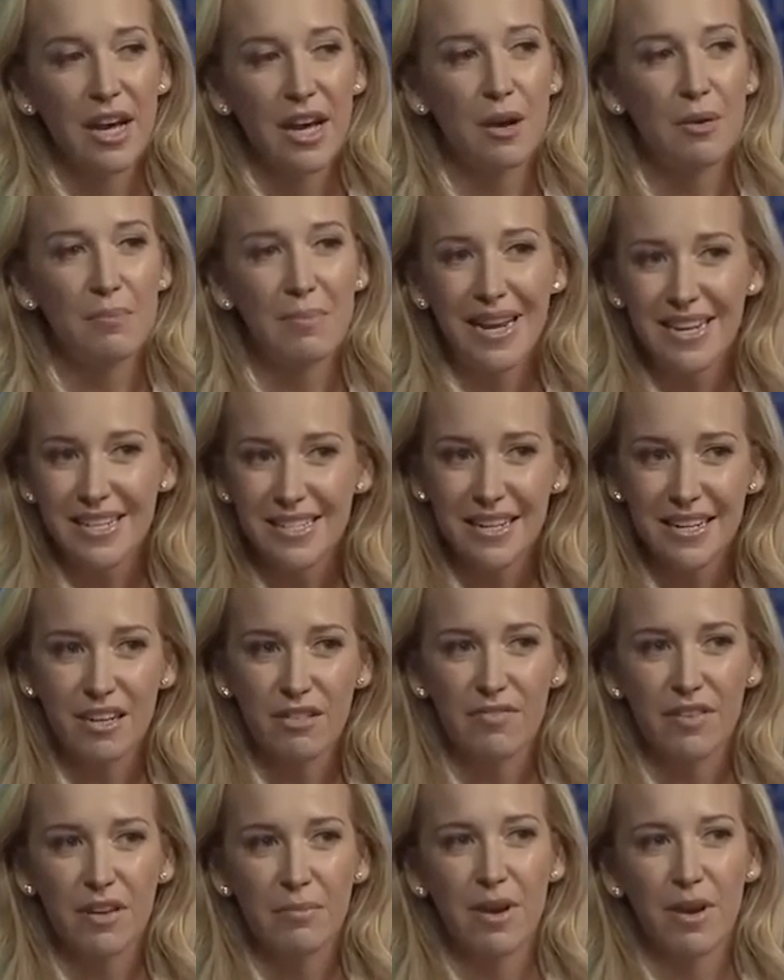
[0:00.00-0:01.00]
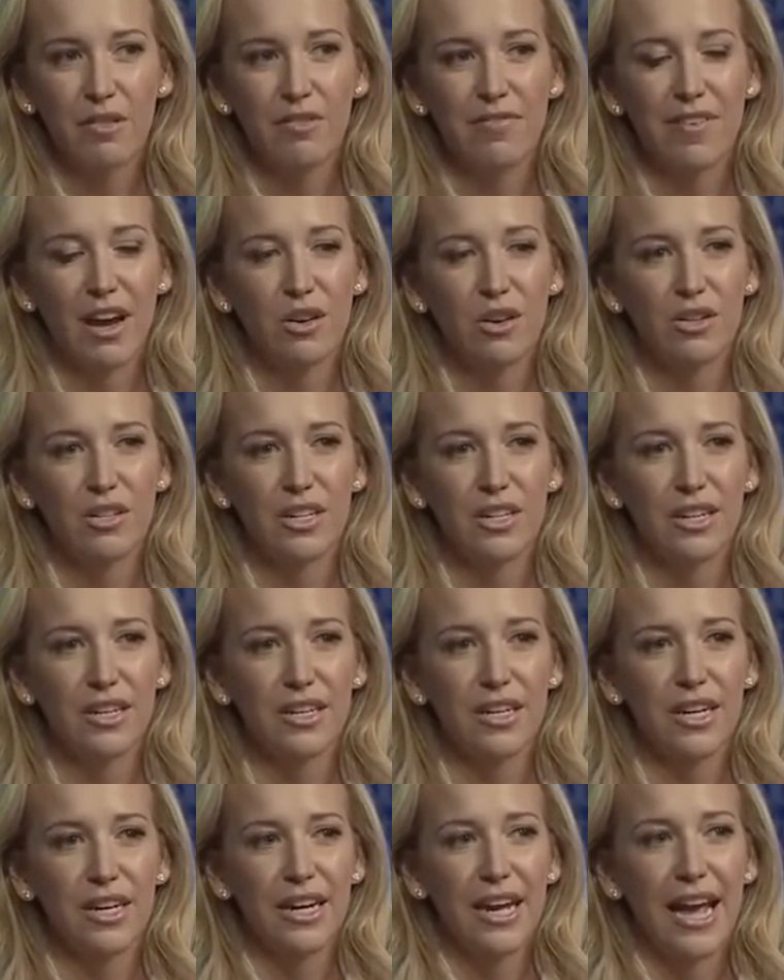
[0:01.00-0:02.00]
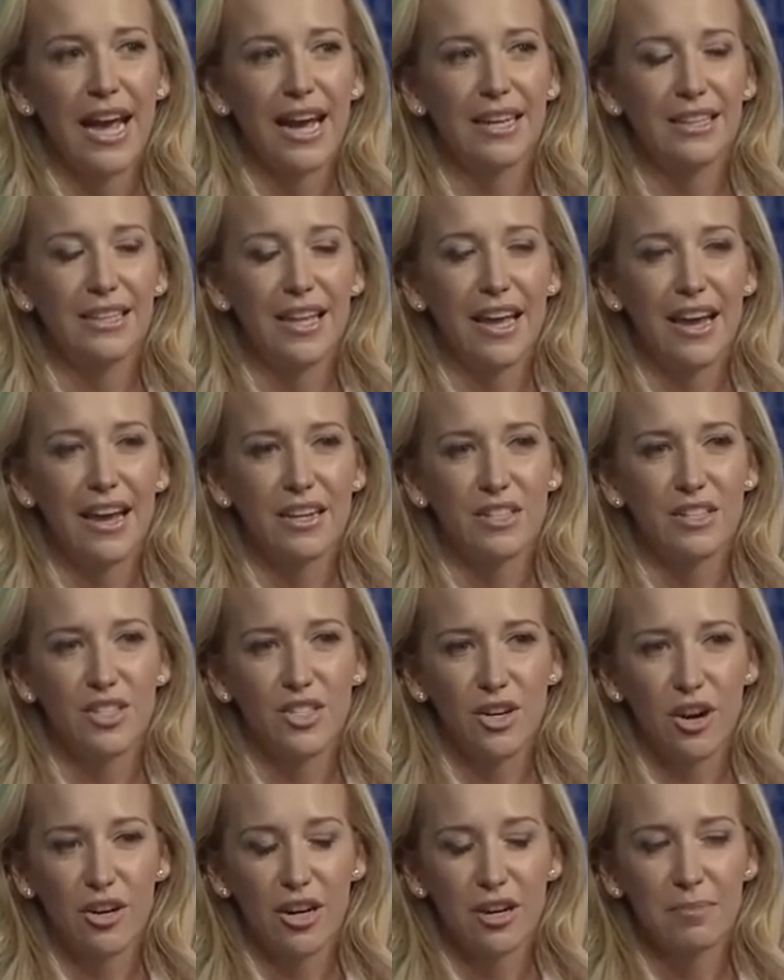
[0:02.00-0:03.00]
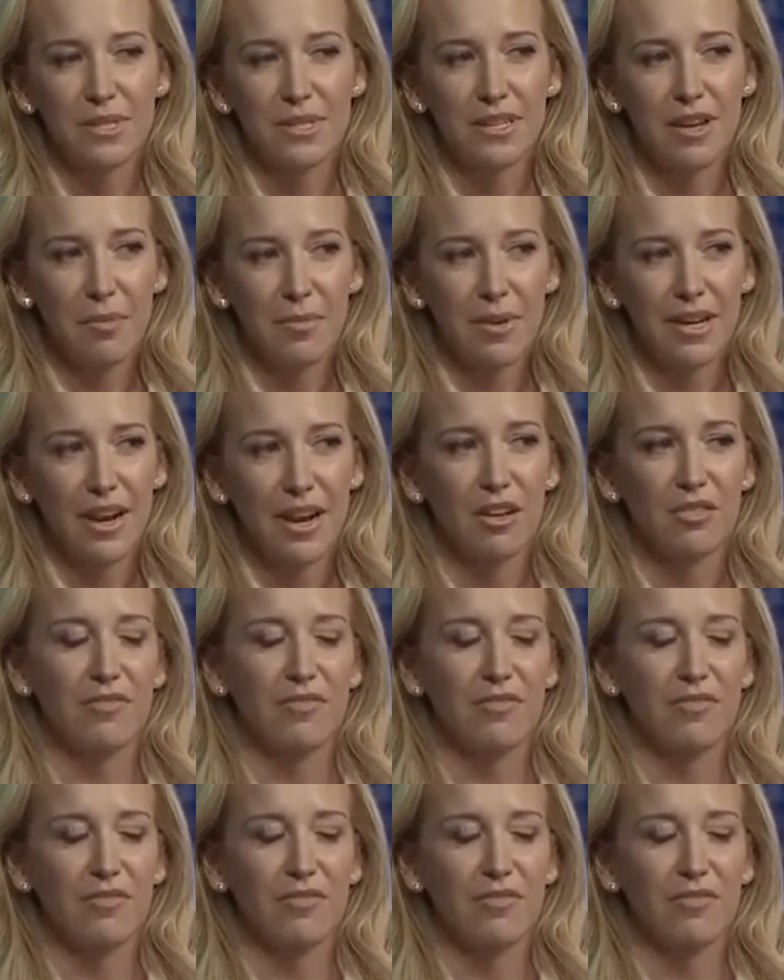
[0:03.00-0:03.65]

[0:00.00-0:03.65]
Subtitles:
amazing female-founded and led startups coming out